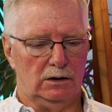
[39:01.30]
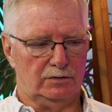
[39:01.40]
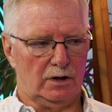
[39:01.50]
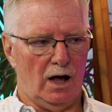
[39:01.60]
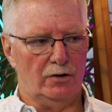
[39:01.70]

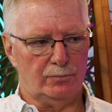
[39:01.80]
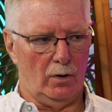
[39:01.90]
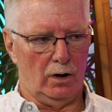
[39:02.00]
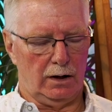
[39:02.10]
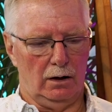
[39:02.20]
is the Collins
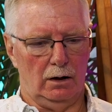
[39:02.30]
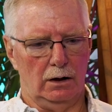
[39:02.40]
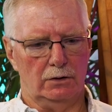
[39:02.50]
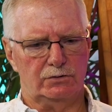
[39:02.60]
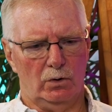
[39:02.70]
Park
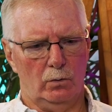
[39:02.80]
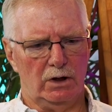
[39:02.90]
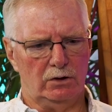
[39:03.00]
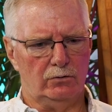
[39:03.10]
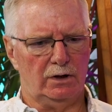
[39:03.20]
area. So
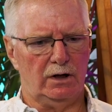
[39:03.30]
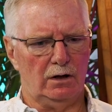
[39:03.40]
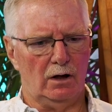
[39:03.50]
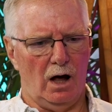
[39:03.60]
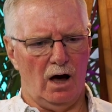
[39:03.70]
we had
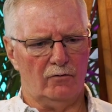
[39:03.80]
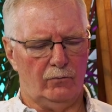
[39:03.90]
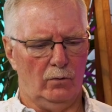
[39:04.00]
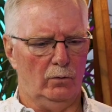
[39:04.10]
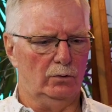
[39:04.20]
gridded it
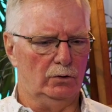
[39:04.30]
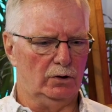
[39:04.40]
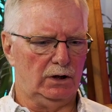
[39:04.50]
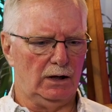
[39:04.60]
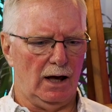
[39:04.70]
off. What we were
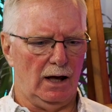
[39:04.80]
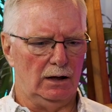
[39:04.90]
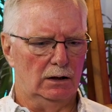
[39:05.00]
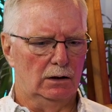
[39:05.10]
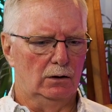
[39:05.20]
looking at